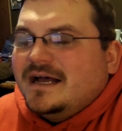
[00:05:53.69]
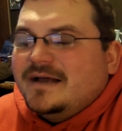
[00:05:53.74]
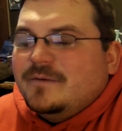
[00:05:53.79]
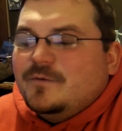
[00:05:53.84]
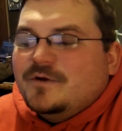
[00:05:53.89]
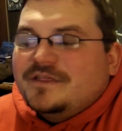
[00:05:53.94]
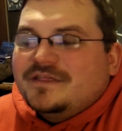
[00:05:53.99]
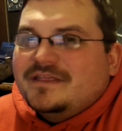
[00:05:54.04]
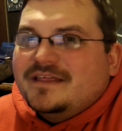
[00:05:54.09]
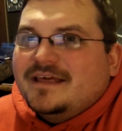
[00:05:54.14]

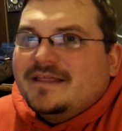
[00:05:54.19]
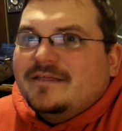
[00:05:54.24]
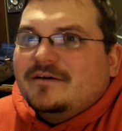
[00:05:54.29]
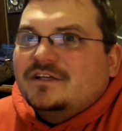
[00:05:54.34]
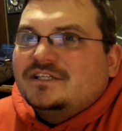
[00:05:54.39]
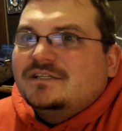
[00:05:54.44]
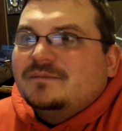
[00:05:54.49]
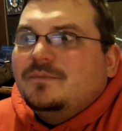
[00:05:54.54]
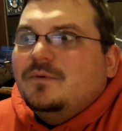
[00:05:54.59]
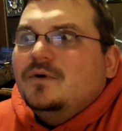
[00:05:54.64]
With
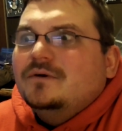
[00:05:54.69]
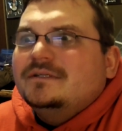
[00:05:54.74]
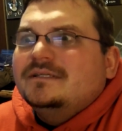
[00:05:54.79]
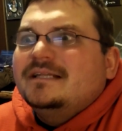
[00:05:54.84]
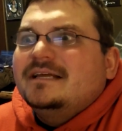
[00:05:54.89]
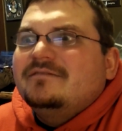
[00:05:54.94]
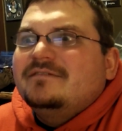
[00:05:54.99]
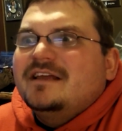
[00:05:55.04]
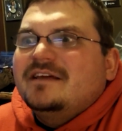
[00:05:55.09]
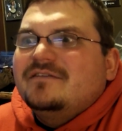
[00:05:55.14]
the support
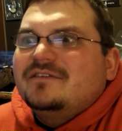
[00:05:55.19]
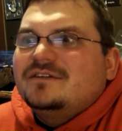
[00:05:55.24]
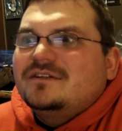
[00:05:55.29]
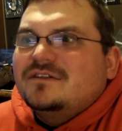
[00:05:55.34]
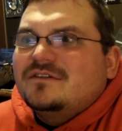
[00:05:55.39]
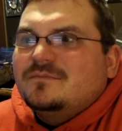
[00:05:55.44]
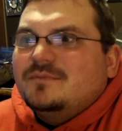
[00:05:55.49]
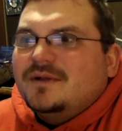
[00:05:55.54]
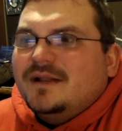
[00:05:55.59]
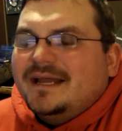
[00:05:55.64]
that they've given
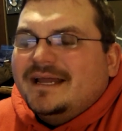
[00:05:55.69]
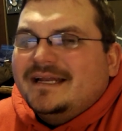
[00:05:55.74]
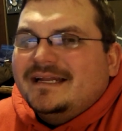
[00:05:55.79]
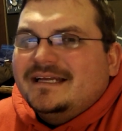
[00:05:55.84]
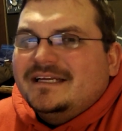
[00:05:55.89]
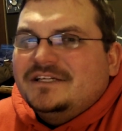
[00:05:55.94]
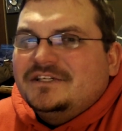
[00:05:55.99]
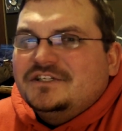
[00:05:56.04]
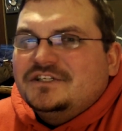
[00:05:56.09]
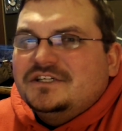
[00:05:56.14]
to the plant
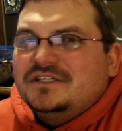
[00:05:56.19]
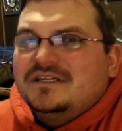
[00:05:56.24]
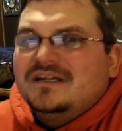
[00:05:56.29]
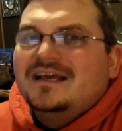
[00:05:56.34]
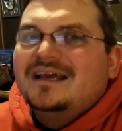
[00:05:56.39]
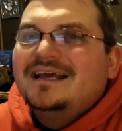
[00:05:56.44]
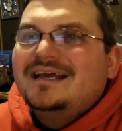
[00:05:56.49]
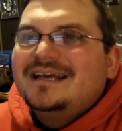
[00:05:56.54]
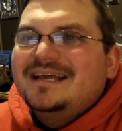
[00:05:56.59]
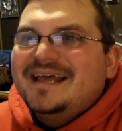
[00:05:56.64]
engine,
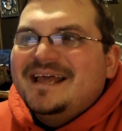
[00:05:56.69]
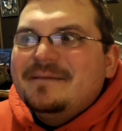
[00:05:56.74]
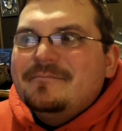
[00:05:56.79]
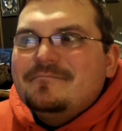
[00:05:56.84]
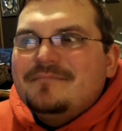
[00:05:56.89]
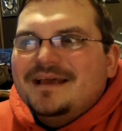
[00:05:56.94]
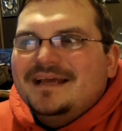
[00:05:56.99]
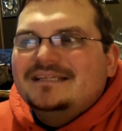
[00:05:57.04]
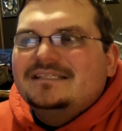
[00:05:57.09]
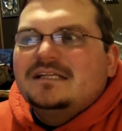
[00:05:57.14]
it
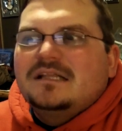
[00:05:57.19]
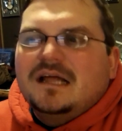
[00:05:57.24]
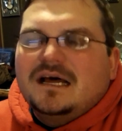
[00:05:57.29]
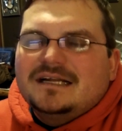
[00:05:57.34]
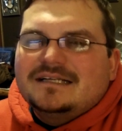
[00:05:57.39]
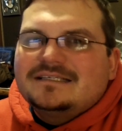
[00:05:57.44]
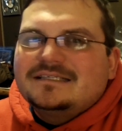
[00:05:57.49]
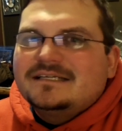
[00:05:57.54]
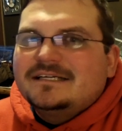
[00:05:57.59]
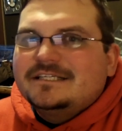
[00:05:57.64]
makes a
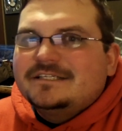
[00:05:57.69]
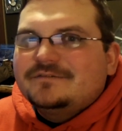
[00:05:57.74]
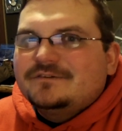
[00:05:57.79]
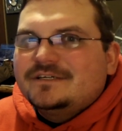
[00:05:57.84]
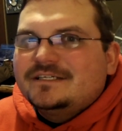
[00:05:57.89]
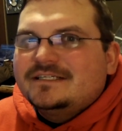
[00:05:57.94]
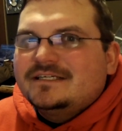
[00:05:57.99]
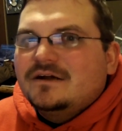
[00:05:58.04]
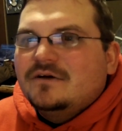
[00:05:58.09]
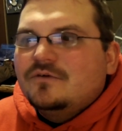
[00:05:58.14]
lot of sense
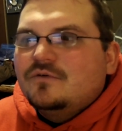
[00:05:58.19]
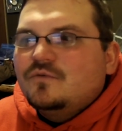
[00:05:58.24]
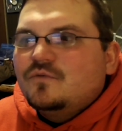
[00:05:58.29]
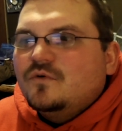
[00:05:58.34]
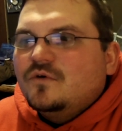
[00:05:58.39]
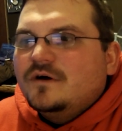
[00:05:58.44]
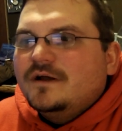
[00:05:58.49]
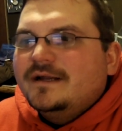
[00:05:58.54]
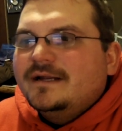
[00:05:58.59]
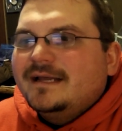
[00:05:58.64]
for it to go to
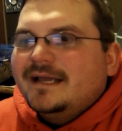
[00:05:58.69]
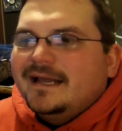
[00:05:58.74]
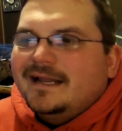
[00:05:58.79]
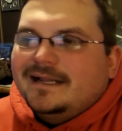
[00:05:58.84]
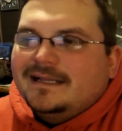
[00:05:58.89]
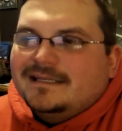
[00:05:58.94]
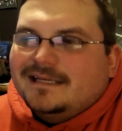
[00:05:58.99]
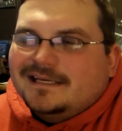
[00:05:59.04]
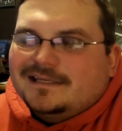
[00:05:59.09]
1, and